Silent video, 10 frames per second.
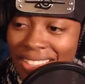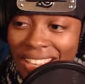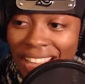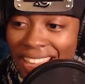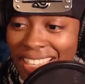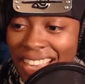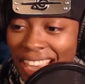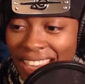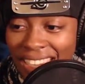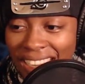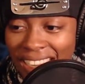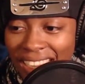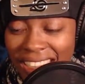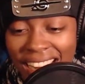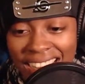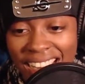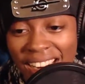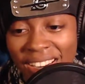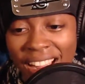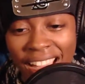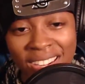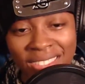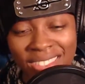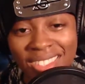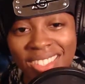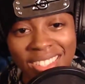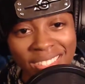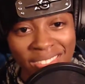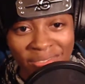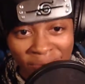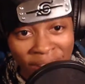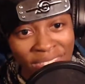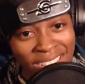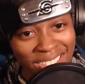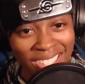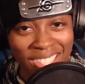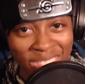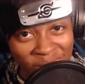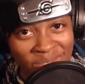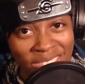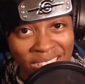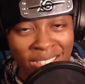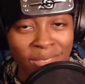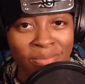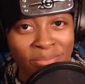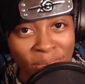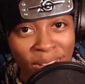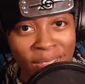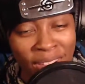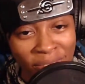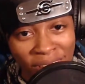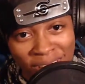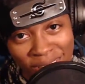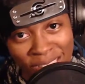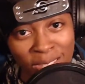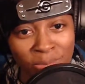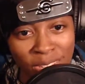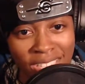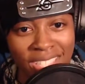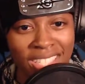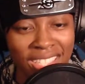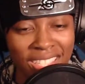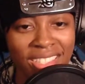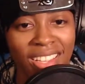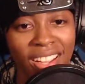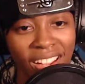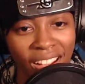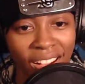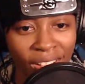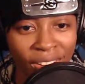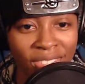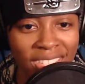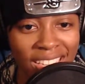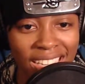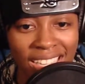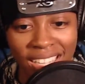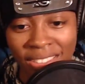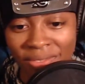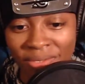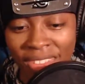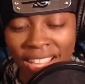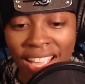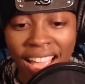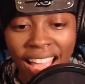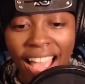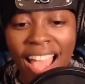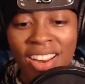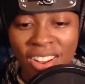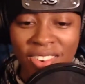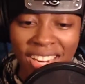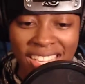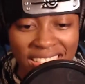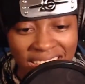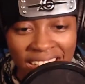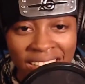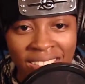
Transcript: I can't, not that I don't, my videos aren't scripted, but my facial expressions aren't, I know what I said,